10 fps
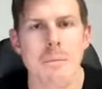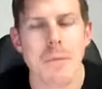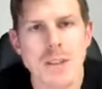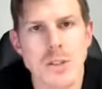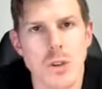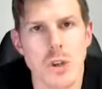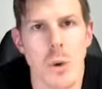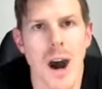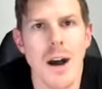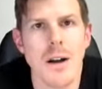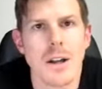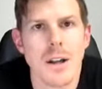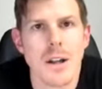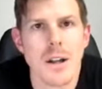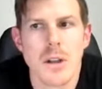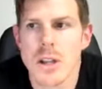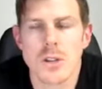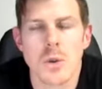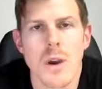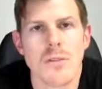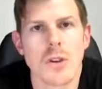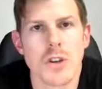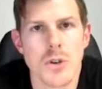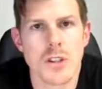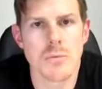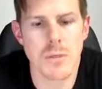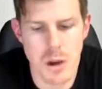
That's who you are is whoever you choose to be.